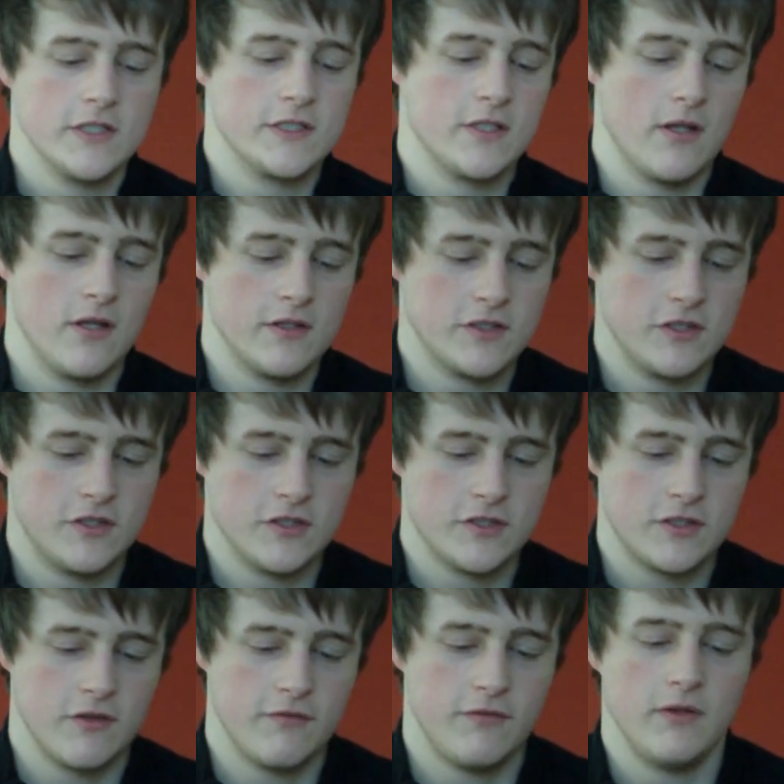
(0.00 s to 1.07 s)
So those are
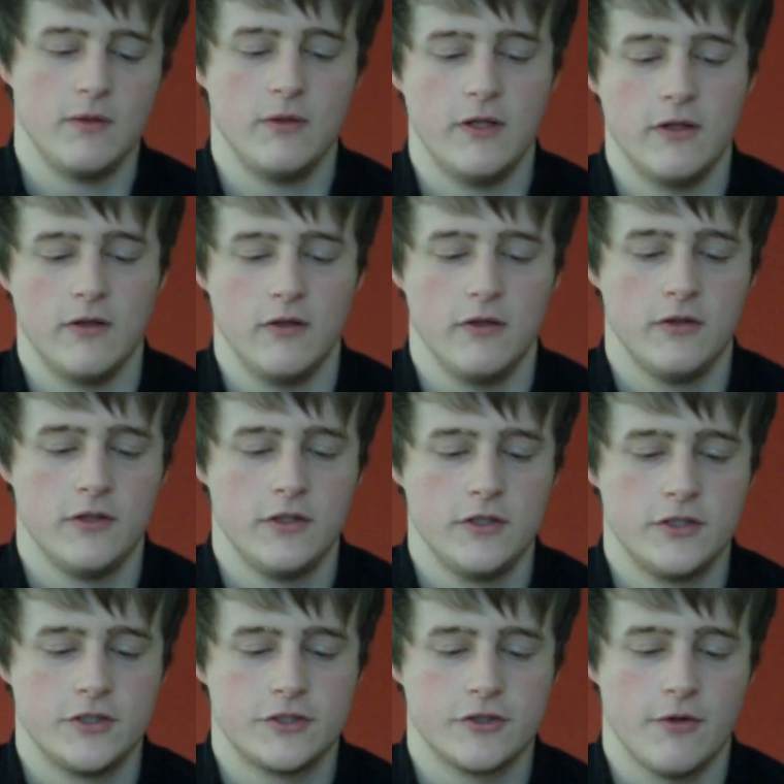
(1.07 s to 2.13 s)
just a few little
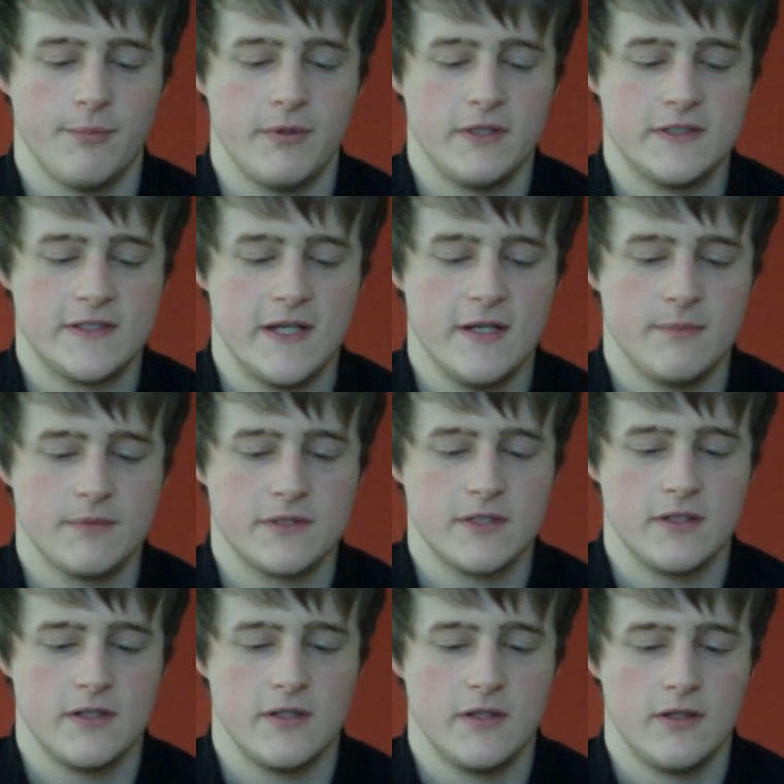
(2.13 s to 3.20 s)
stropping
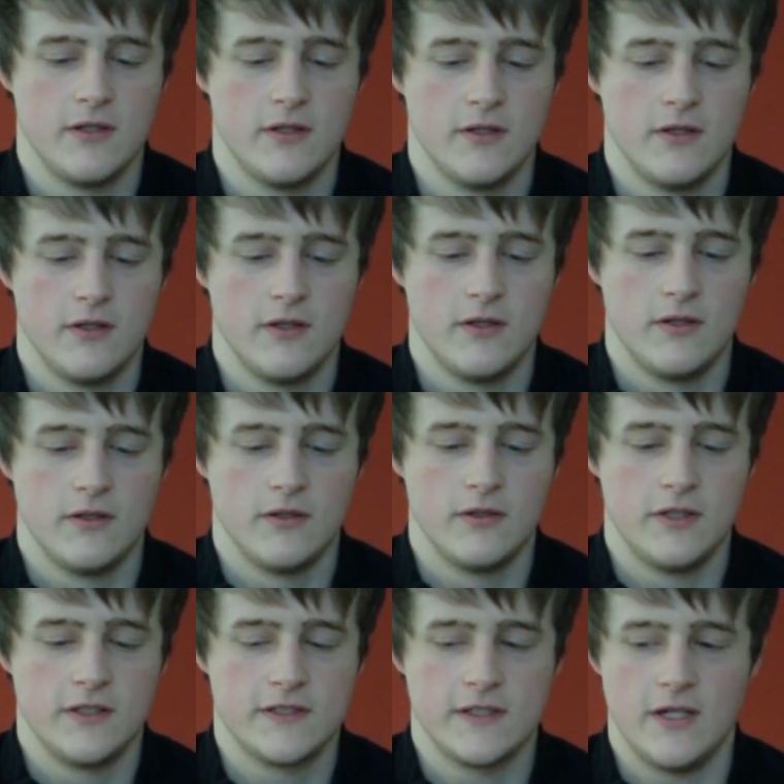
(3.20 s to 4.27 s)
tips.
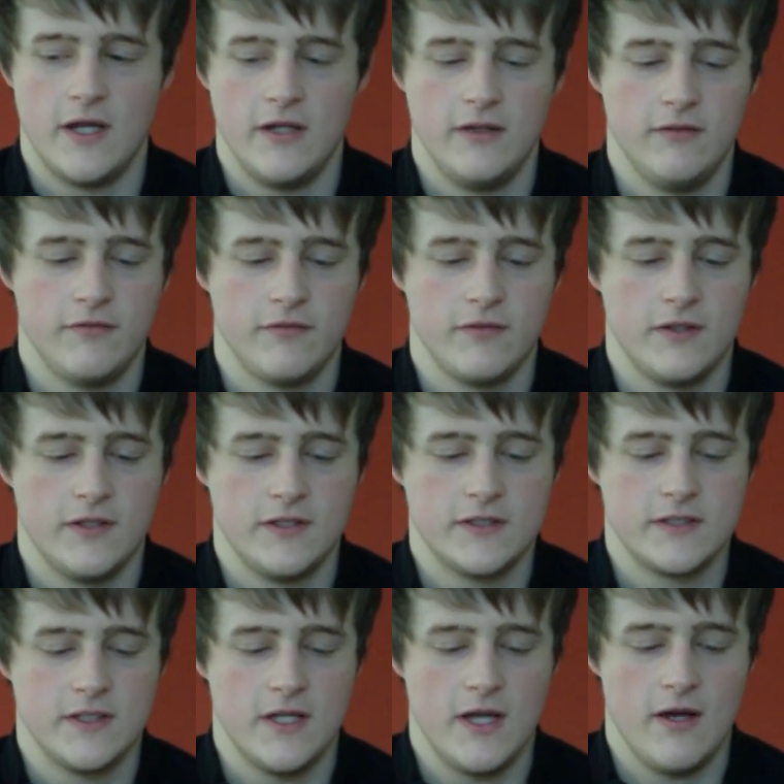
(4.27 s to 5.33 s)
This knife
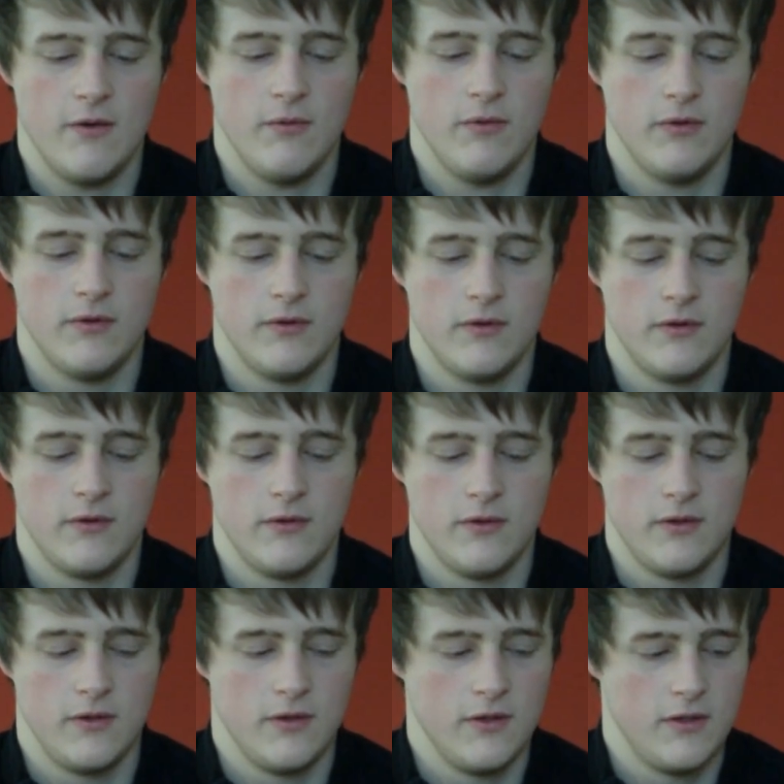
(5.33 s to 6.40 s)
is now
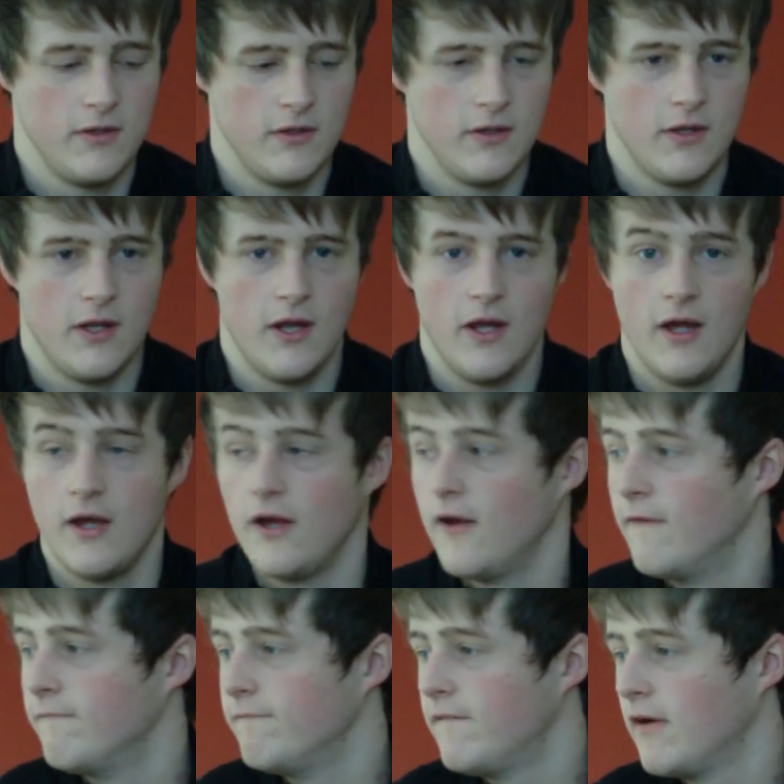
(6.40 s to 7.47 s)
at
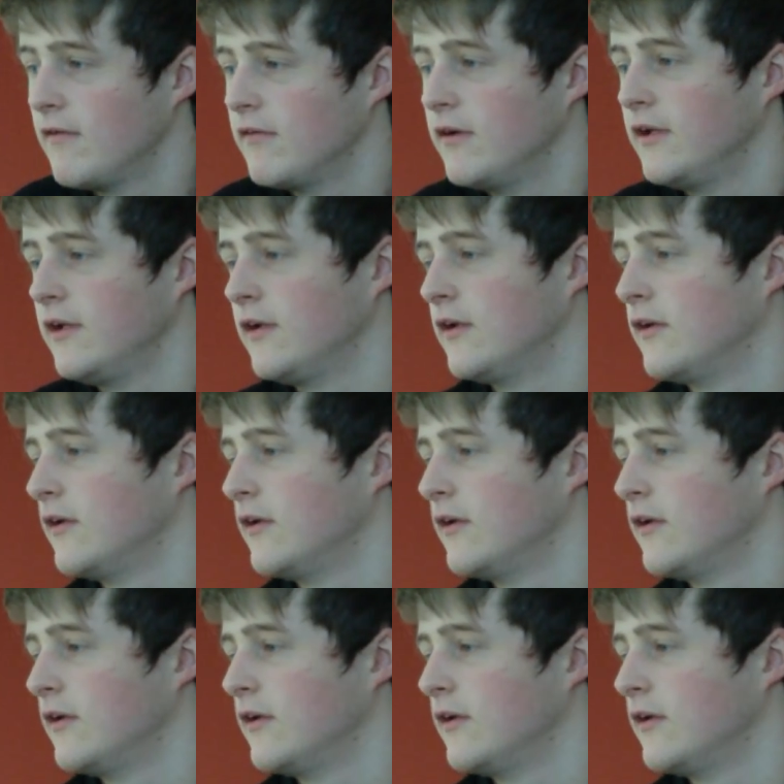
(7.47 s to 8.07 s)
a very